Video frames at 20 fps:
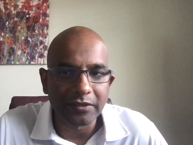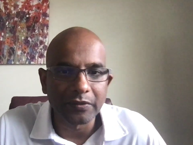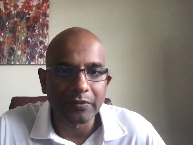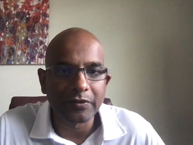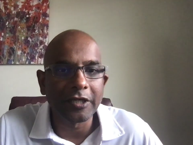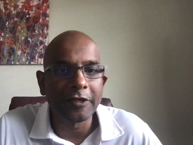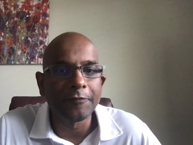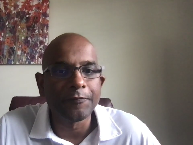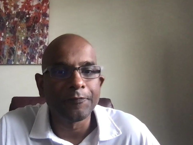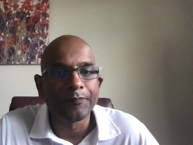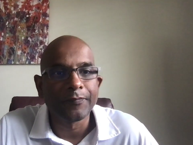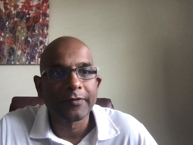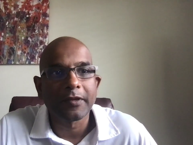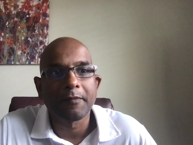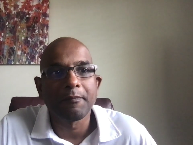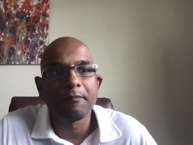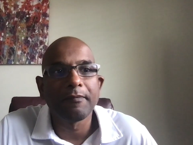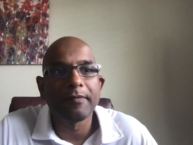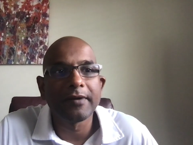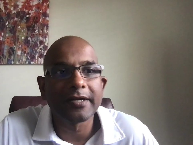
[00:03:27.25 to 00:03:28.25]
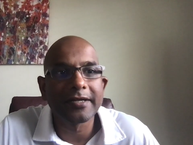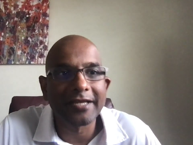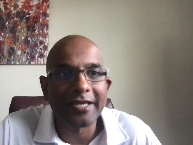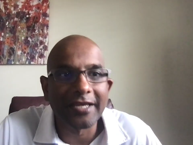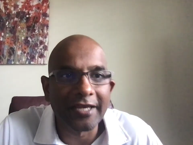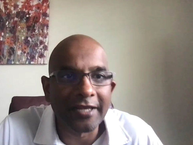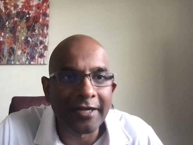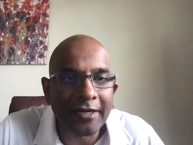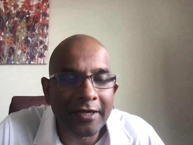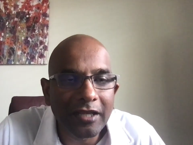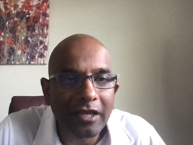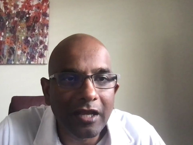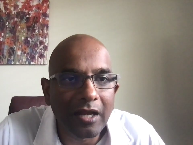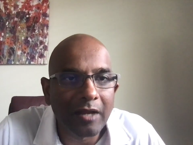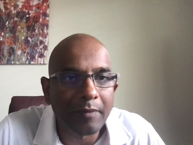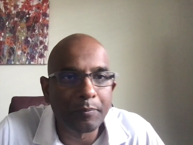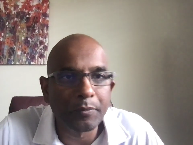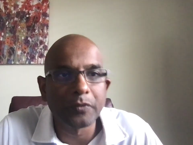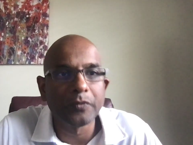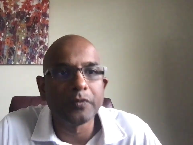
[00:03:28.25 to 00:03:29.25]
Okay, but Canada
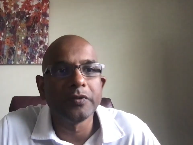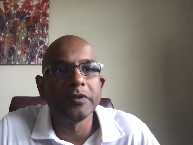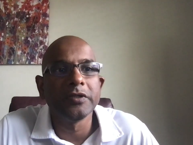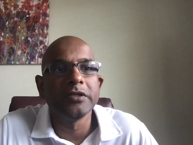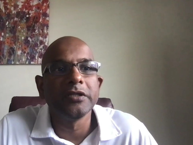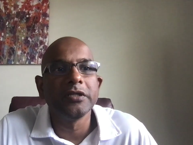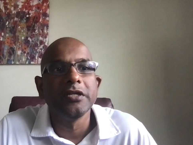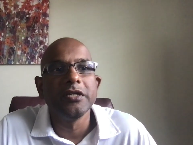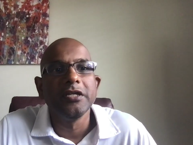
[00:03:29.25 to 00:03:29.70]
approval